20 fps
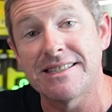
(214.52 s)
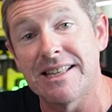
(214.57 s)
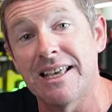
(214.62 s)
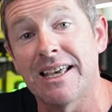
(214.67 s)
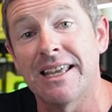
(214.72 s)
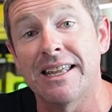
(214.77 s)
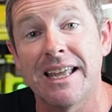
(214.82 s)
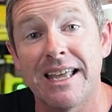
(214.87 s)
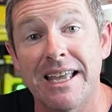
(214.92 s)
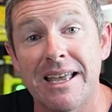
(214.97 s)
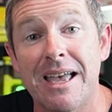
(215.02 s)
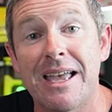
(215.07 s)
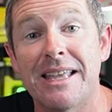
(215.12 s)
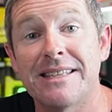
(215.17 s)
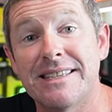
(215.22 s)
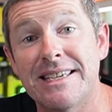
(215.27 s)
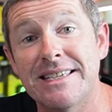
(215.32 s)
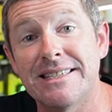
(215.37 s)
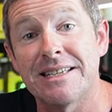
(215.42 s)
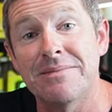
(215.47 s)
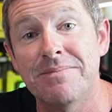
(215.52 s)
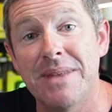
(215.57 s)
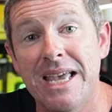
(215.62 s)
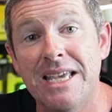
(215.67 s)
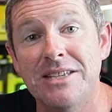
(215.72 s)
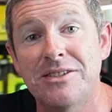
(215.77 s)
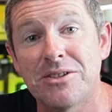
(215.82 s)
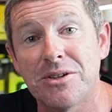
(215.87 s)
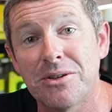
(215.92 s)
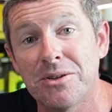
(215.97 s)
the system
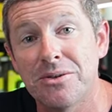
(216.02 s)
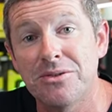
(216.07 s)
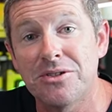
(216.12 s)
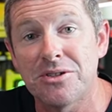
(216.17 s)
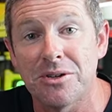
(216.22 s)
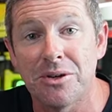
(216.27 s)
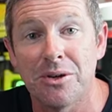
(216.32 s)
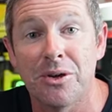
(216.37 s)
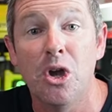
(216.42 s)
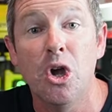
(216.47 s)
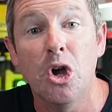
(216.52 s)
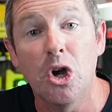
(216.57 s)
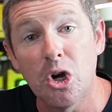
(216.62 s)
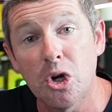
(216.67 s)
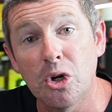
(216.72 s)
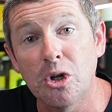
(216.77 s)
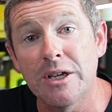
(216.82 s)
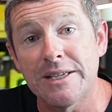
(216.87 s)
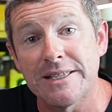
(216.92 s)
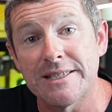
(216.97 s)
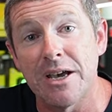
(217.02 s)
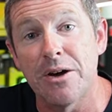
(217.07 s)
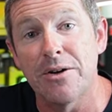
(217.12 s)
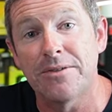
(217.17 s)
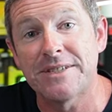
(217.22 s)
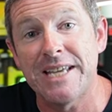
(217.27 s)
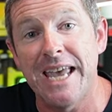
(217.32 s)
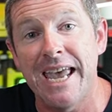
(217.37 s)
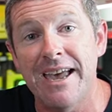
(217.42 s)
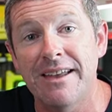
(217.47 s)
needs to cool
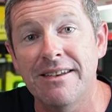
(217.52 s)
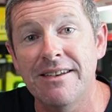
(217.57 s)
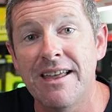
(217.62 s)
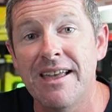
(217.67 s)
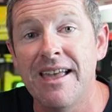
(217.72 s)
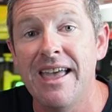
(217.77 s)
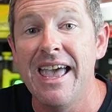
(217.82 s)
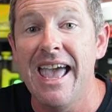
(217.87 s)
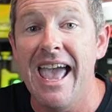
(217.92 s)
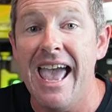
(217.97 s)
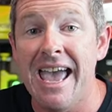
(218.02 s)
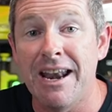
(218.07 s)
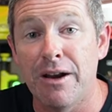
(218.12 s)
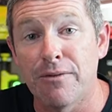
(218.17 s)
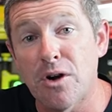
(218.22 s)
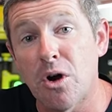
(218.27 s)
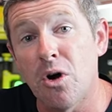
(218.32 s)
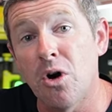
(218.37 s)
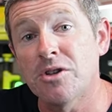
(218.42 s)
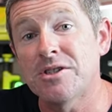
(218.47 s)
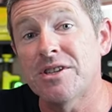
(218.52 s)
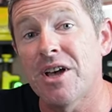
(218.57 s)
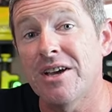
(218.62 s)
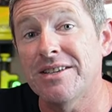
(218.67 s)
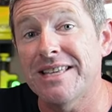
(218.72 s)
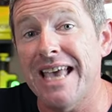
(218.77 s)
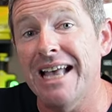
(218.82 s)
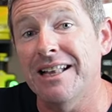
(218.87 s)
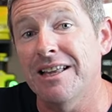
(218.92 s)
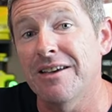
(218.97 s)
itself down. And of course,
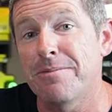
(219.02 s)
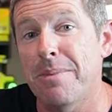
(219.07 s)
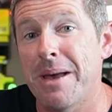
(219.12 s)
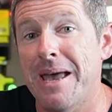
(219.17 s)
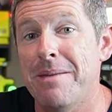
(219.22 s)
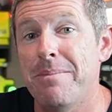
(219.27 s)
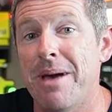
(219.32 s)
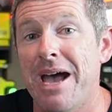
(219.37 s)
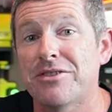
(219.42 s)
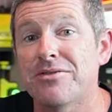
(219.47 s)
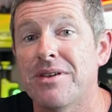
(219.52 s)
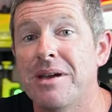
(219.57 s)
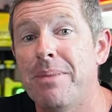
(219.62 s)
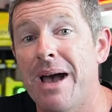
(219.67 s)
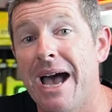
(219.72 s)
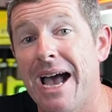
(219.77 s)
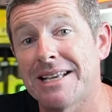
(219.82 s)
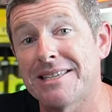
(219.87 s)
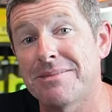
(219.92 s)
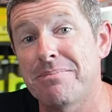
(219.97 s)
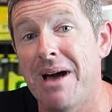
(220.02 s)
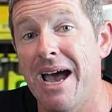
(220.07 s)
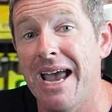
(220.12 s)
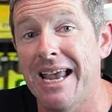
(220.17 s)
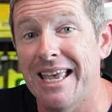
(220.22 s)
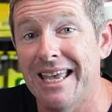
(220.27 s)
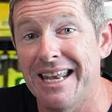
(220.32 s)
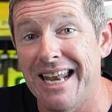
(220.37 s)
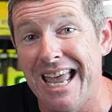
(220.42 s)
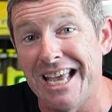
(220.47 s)
those LFP battery packs
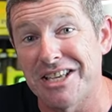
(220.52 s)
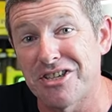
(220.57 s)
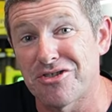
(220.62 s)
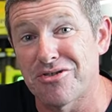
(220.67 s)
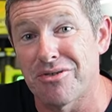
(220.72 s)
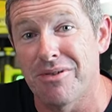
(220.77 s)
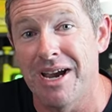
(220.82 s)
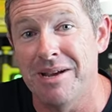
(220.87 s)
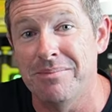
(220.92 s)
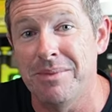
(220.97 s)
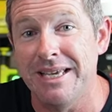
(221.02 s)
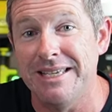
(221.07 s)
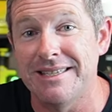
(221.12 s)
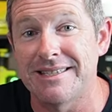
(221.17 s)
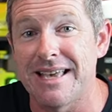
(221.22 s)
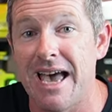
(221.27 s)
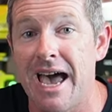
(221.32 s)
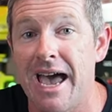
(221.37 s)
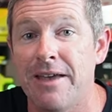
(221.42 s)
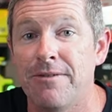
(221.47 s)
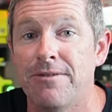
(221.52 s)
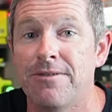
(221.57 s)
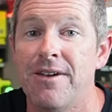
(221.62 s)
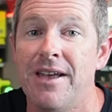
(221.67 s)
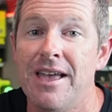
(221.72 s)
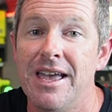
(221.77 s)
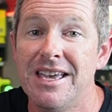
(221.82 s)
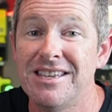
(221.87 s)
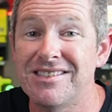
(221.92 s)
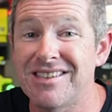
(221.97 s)
make it extremely safe.
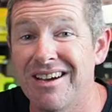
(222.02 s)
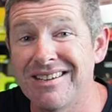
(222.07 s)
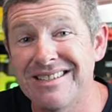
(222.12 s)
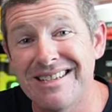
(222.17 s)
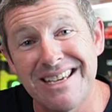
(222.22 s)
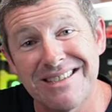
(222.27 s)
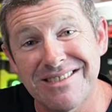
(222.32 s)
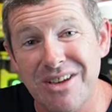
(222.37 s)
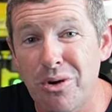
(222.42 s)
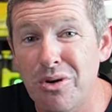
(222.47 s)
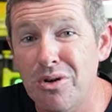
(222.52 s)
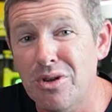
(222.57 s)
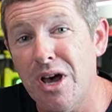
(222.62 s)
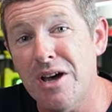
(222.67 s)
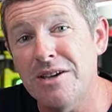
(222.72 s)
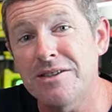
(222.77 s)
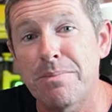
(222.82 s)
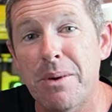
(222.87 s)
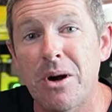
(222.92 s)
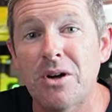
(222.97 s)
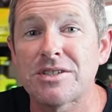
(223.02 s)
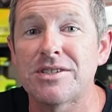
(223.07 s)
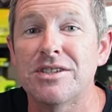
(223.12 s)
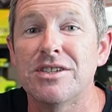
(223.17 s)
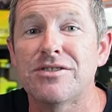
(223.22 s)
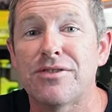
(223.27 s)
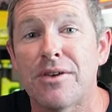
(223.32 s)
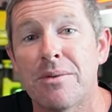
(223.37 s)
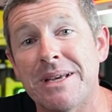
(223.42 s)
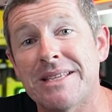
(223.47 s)
So it ticks all those
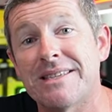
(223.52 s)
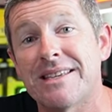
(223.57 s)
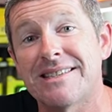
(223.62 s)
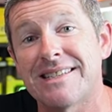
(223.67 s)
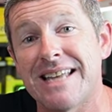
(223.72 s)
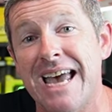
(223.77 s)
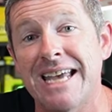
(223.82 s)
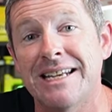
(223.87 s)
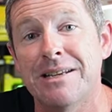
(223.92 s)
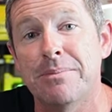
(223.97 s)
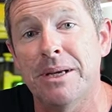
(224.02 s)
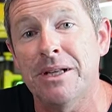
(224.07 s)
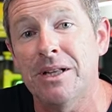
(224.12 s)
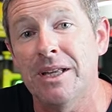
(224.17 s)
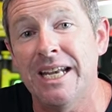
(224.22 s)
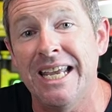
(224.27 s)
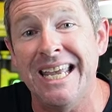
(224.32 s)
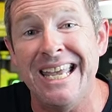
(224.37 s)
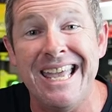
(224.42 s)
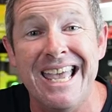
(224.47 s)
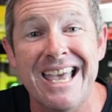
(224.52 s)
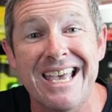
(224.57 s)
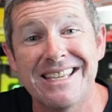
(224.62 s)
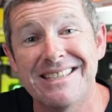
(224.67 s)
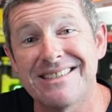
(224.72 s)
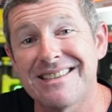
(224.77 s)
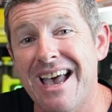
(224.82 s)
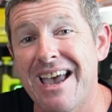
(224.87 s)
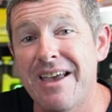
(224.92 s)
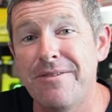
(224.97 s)
boxes from a sustainability,
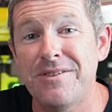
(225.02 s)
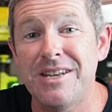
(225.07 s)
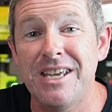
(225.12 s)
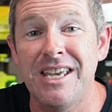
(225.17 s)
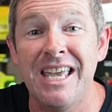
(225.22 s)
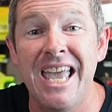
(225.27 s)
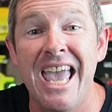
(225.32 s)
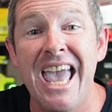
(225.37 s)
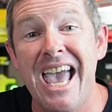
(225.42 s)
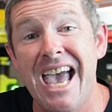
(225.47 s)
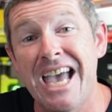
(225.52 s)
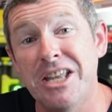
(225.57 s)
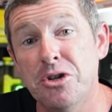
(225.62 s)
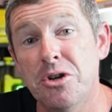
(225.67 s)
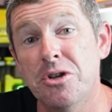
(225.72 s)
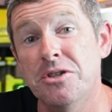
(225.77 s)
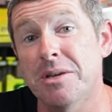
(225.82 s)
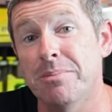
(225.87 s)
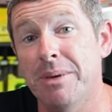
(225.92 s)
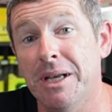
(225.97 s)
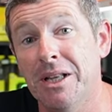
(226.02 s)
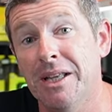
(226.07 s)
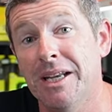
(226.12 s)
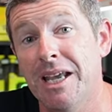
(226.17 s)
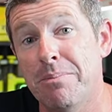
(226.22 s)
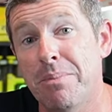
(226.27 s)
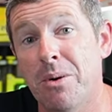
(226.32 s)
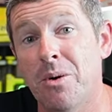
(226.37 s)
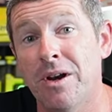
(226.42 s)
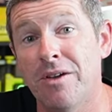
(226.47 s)
safety, and
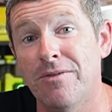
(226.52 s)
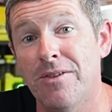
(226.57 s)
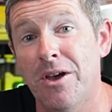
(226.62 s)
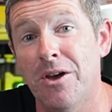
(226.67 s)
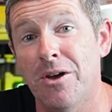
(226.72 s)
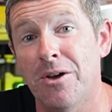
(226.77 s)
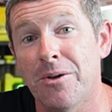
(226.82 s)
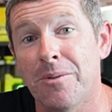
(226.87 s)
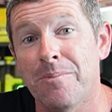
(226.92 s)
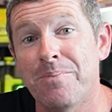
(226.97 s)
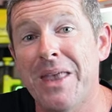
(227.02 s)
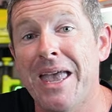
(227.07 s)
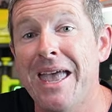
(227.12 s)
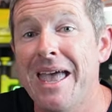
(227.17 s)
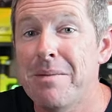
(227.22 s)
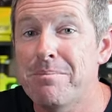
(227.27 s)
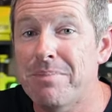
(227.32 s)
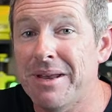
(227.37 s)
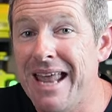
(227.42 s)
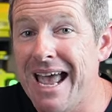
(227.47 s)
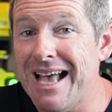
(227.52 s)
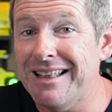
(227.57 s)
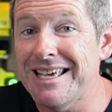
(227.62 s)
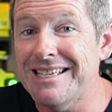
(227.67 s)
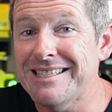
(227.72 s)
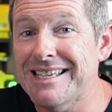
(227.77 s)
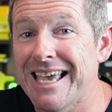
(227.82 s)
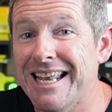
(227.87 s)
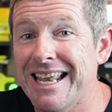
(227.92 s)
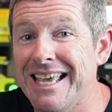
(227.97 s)
usability point of view. But now
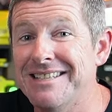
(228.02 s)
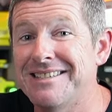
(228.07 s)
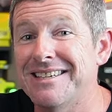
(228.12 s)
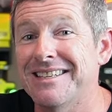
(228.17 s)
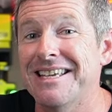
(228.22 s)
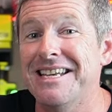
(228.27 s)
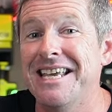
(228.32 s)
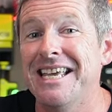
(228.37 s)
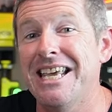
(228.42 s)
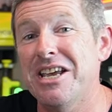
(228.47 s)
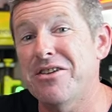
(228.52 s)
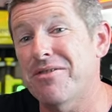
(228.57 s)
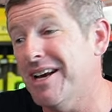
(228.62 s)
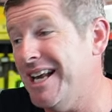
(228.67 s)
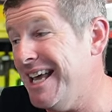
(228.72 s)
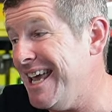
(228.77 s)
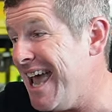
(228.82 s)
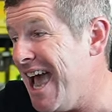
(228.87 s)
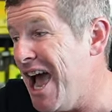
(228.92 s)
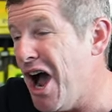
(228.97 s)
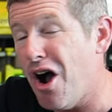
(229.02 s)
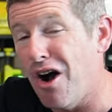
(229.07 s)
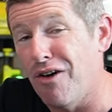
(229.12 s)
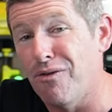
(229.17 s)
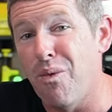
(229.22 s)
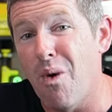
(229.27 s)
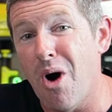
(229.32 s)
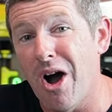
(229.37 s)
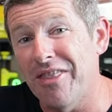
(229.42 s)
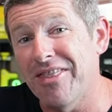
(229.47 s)
let's get into the nitty-gritty of
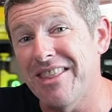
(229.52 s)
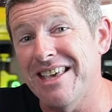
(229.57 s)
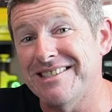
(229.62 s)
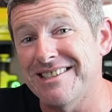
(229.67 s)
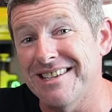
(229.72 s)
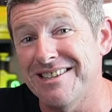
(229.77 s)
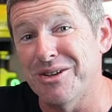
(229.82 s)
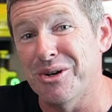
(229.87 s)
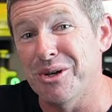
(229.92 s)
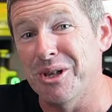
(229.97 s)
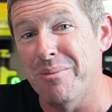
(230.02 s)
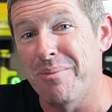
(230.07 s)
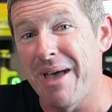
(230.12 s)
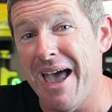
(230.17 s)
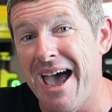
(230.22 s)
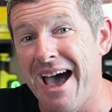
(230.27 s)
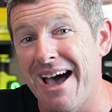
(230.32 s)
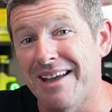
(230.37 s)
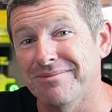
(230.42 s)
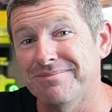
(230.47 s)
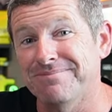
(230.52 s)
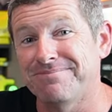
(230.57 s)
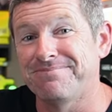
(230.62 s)
what this is all about.